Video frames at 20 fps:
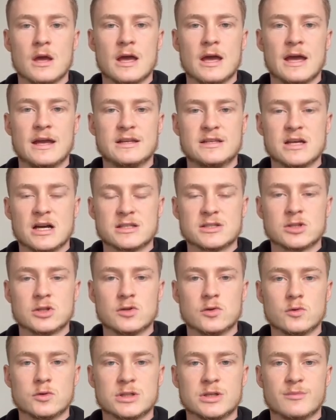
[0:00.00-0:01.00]
He doesn't
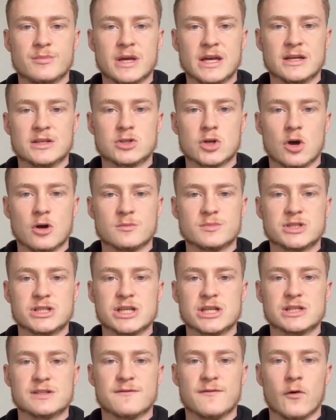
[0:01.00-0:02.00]
look to be a top
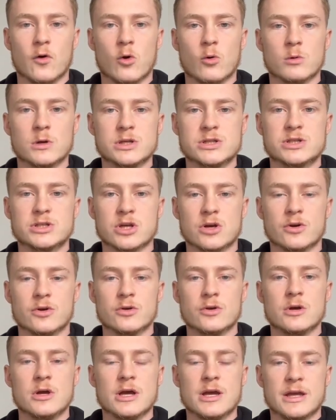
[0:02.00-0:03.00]
six forward,
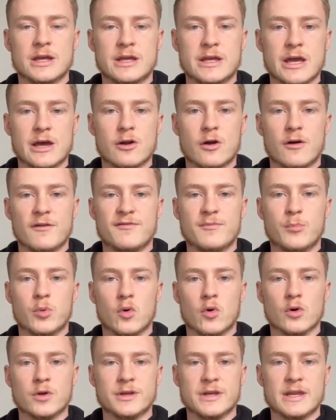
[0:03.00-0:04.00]
so get off
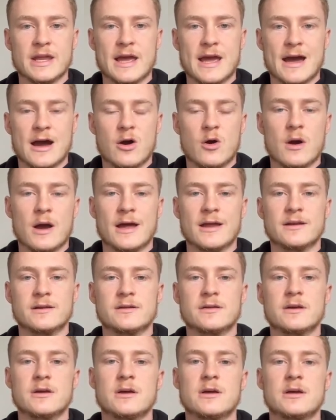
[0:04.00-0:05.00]
board now.
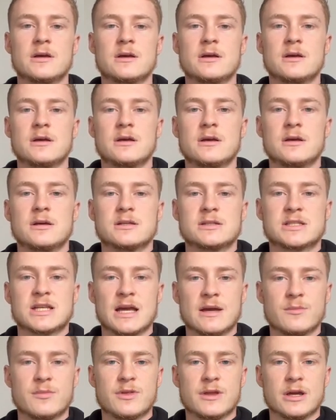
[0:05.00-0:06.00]
And
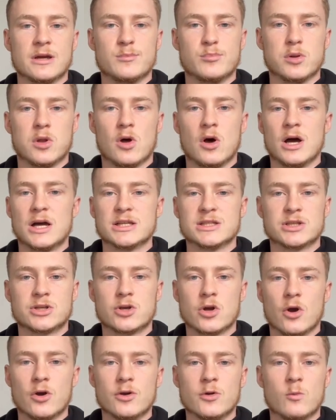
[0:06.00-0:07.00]
same thing applies.
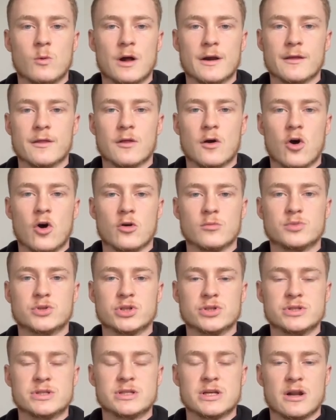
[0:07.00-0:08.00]
Go to one of the
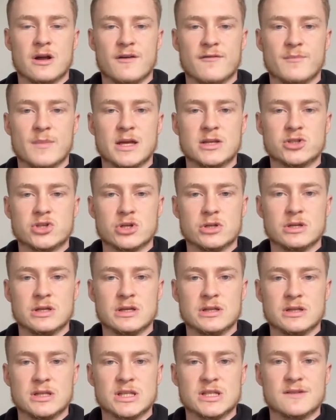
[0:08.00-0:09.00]
options that I've mentioned
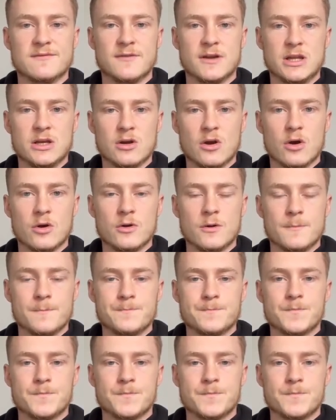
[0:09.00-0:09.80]
in this video.